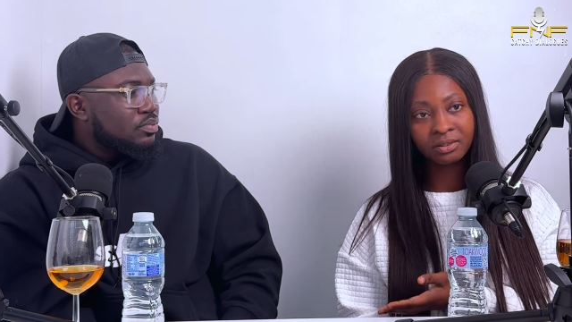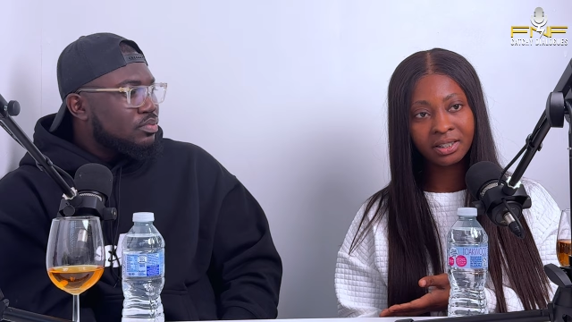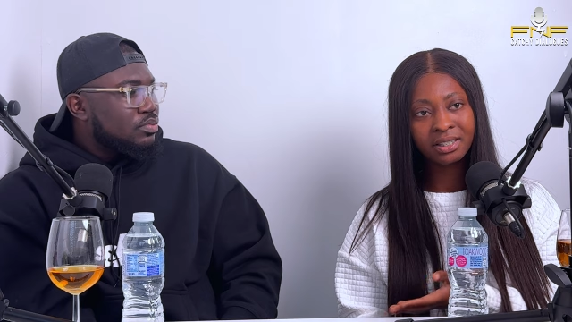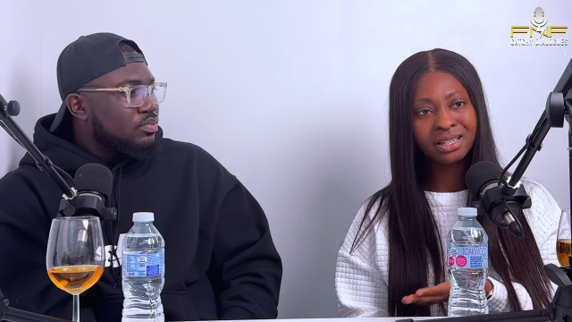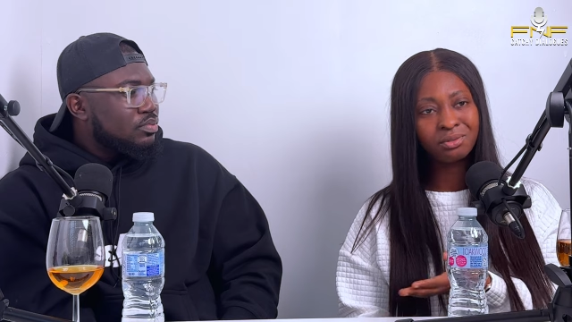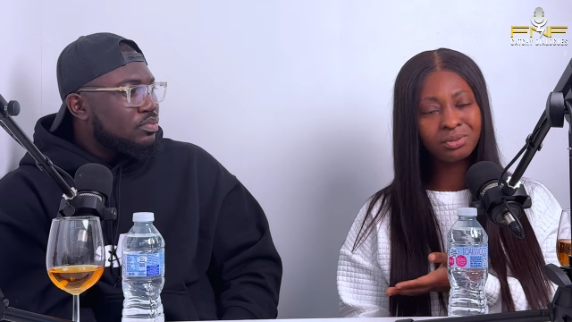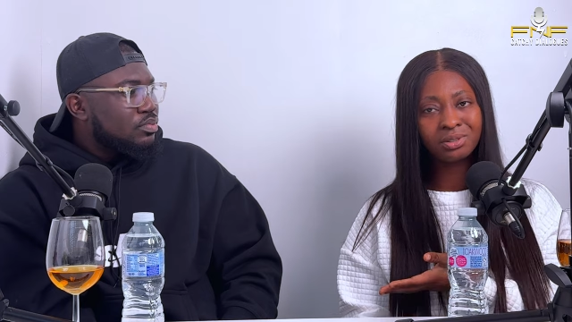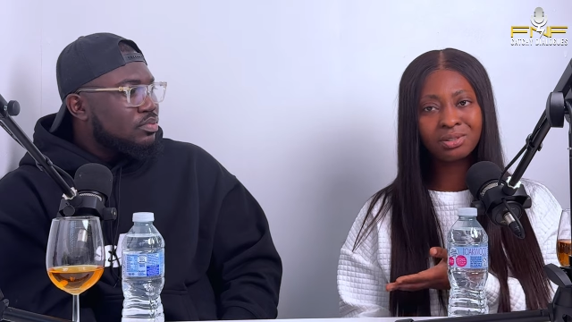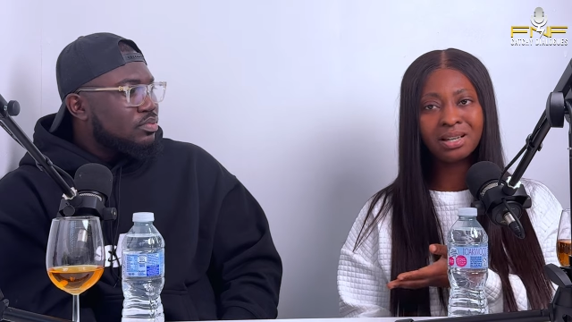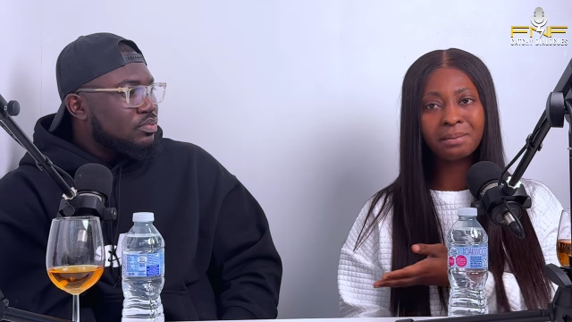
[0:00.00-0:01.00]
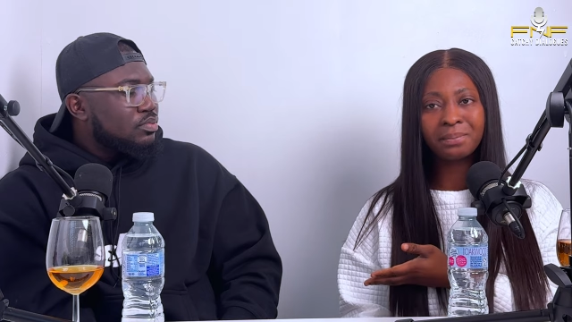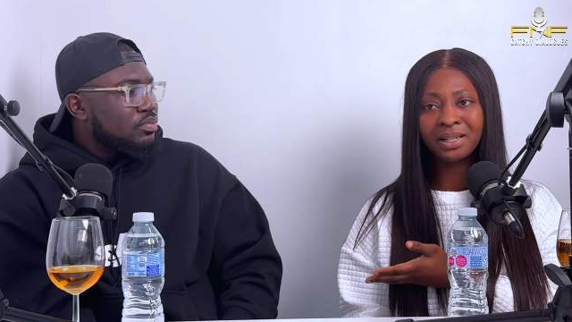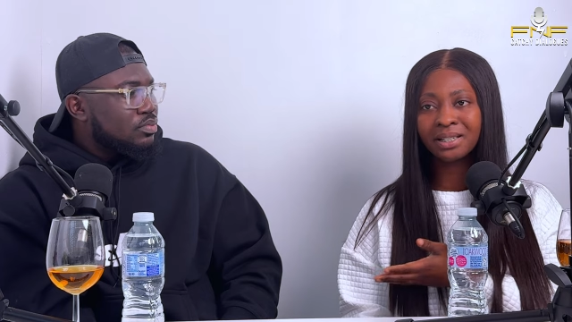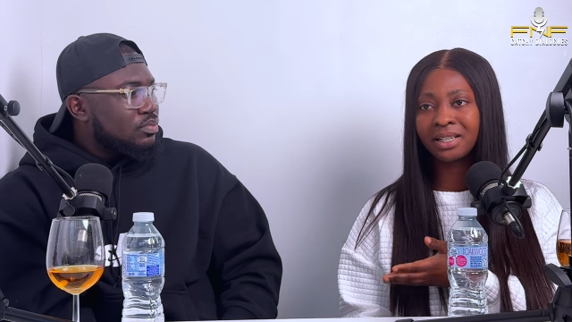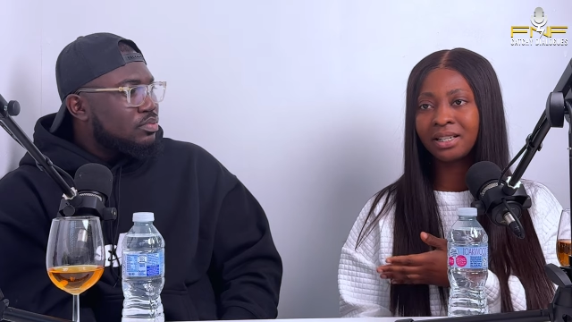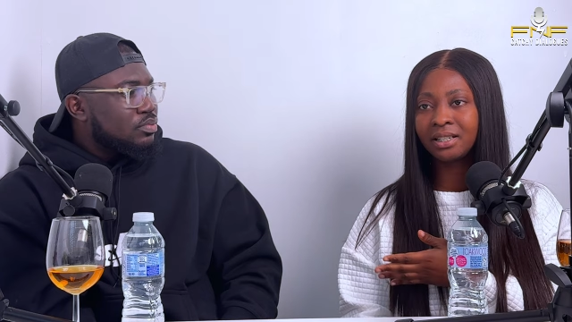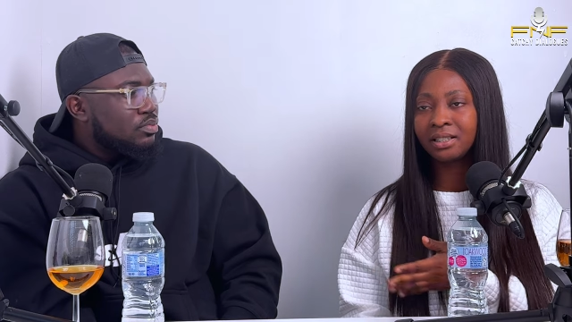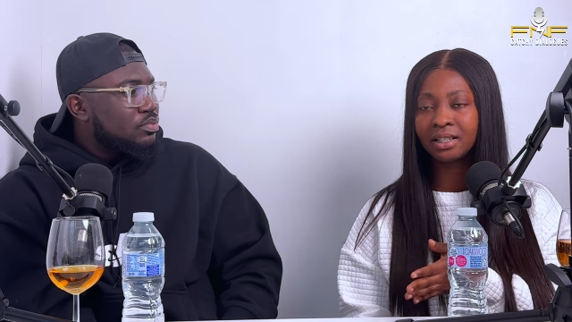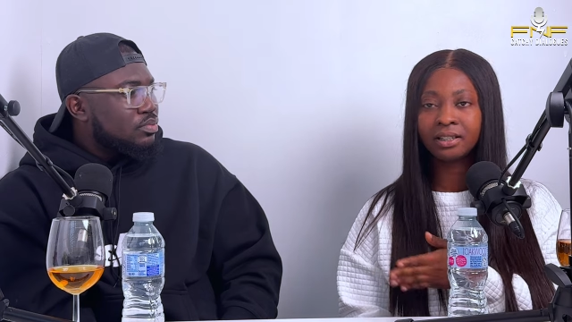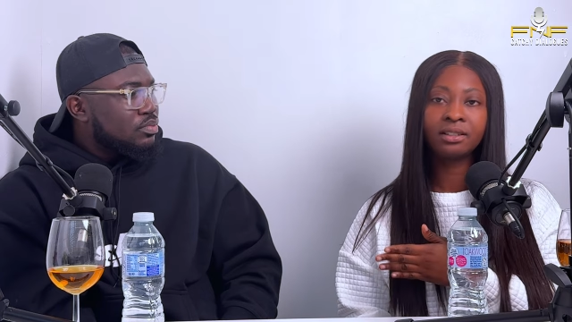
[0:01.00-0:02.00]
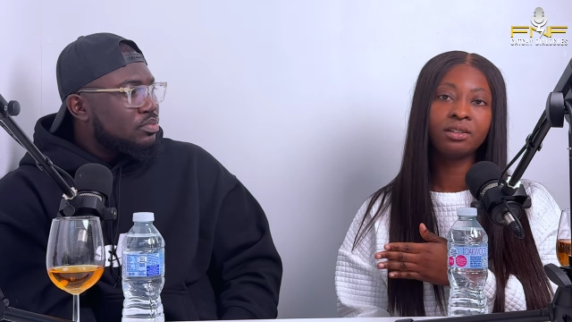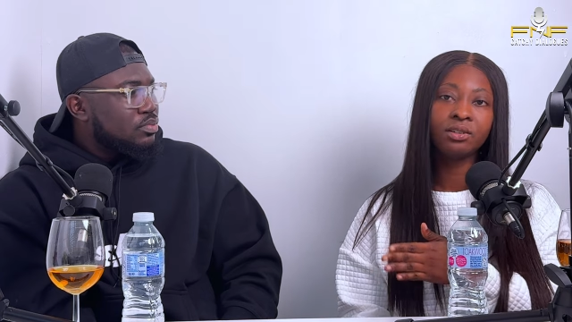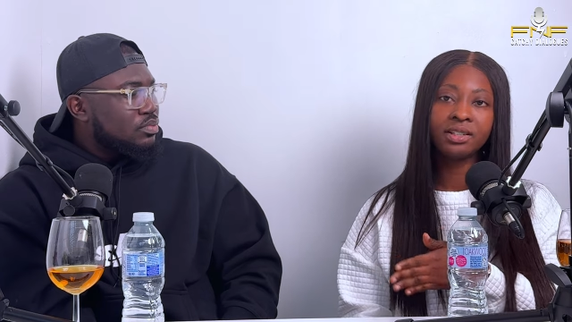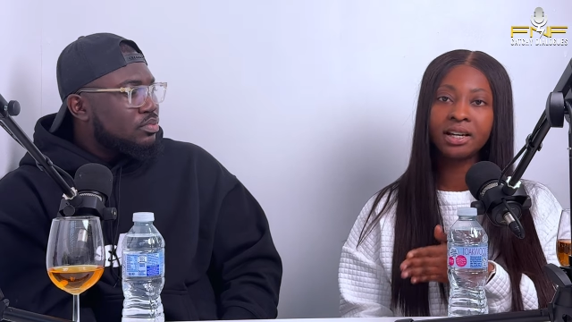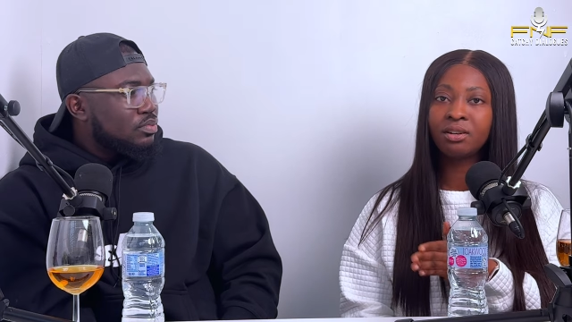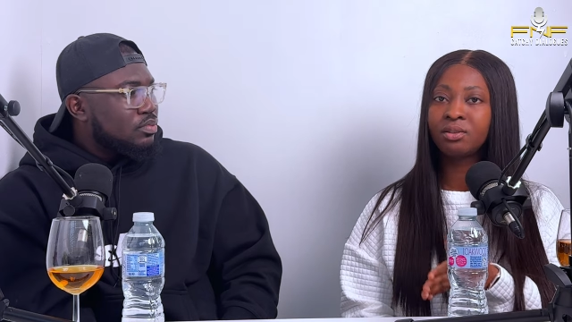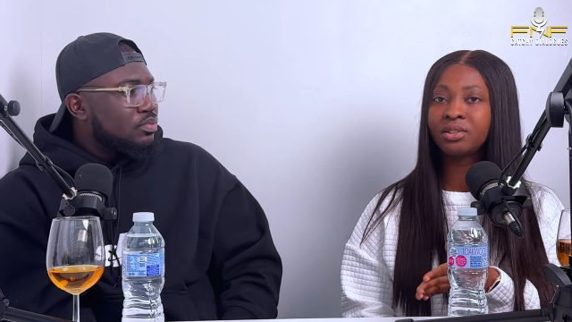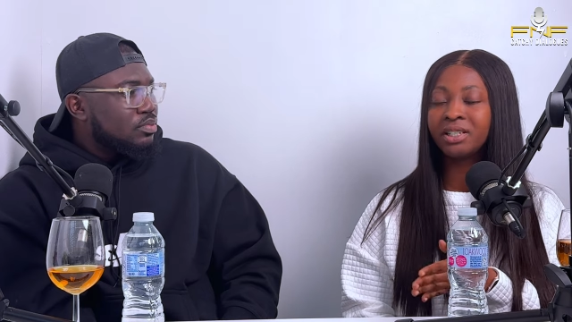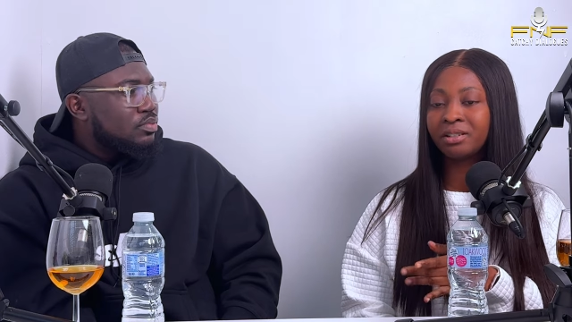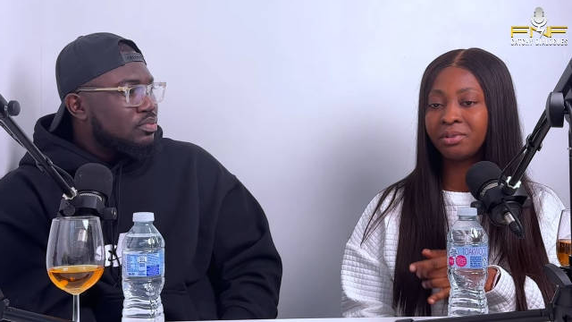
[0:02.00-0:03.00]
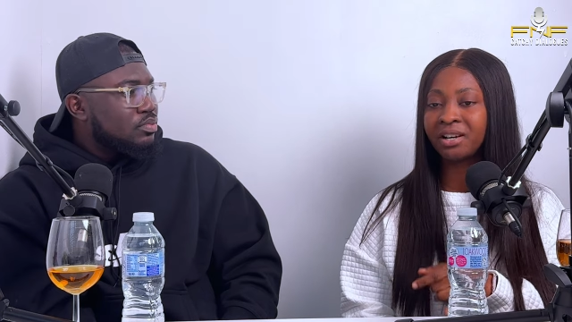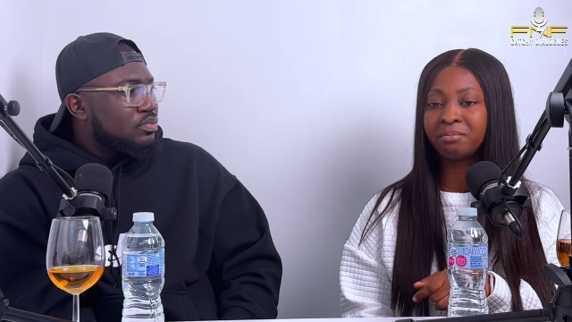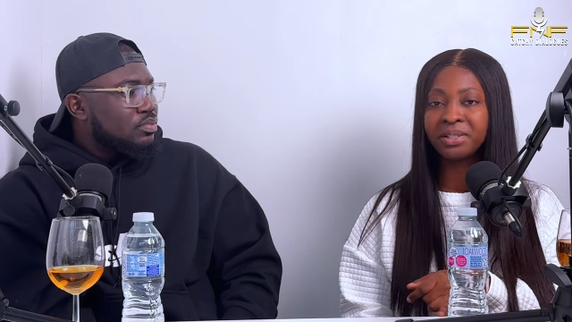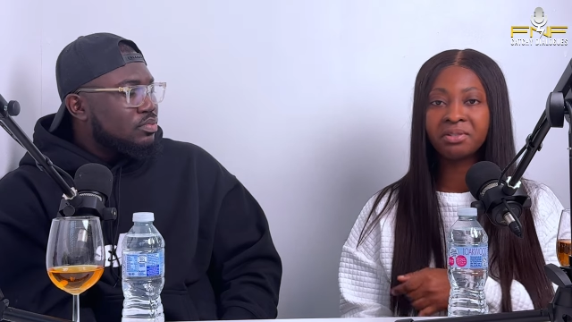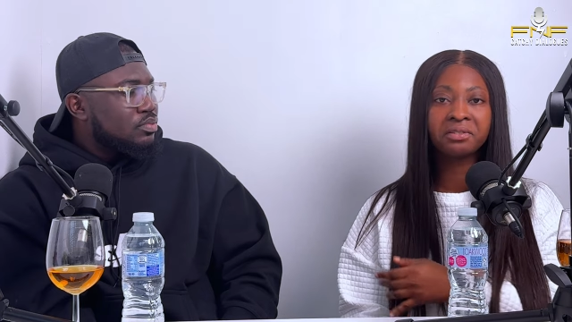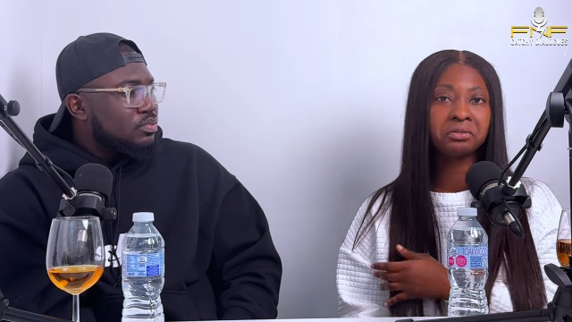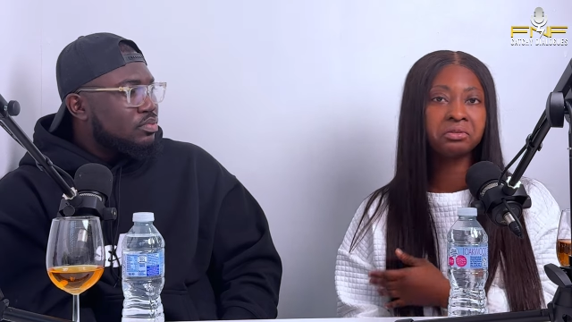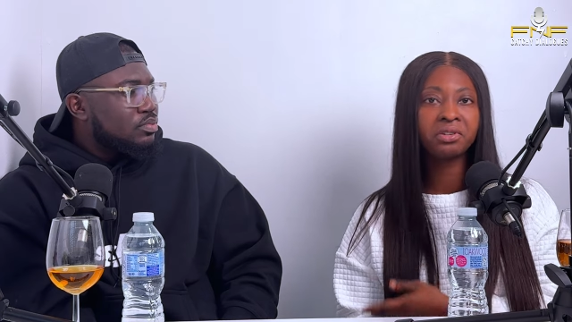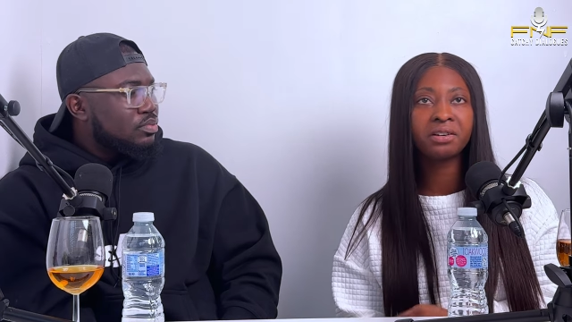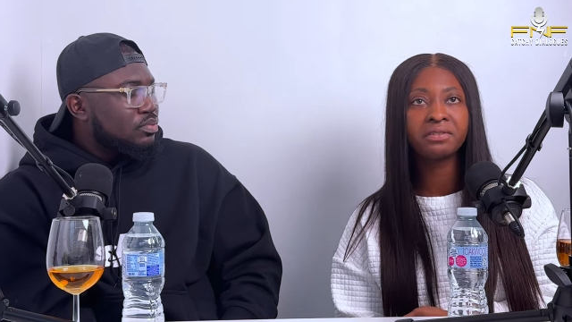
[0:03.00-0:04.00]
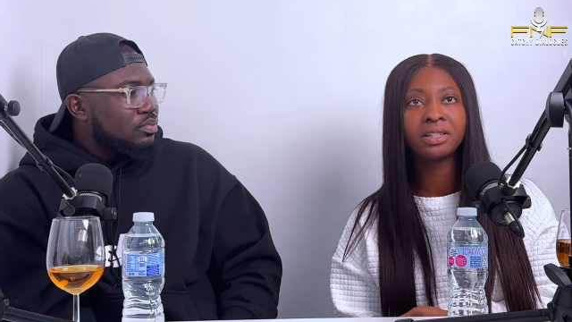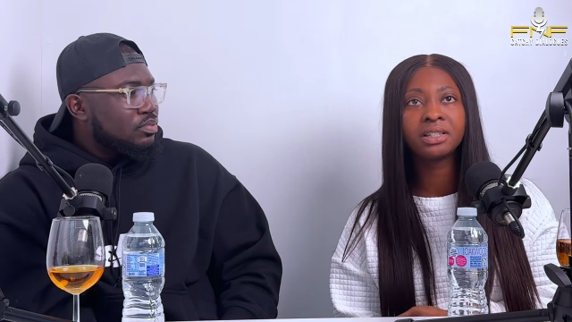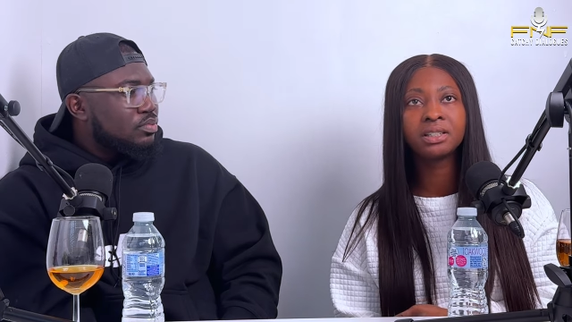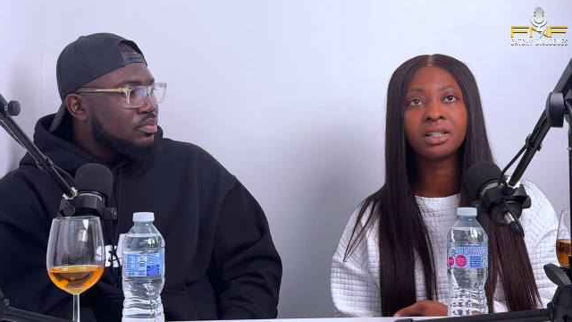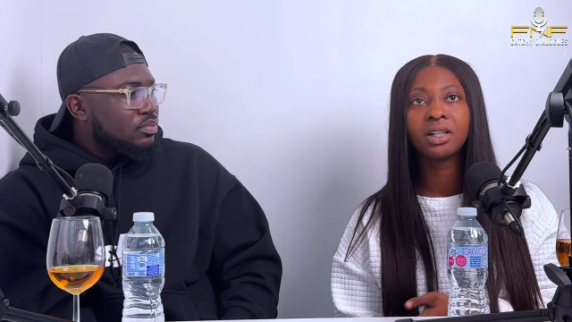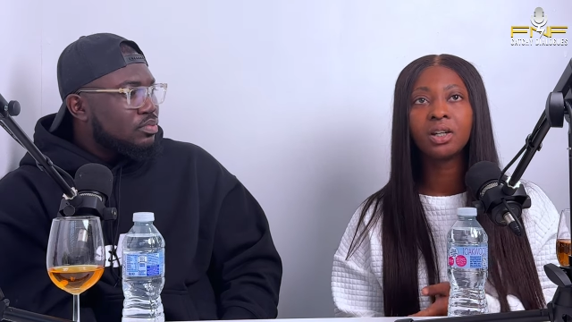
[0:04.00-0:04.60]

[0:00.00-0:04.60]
Speaker 1: So I think that those are band 8s. Like there are a lot. Yeah, we have midwives sonographers.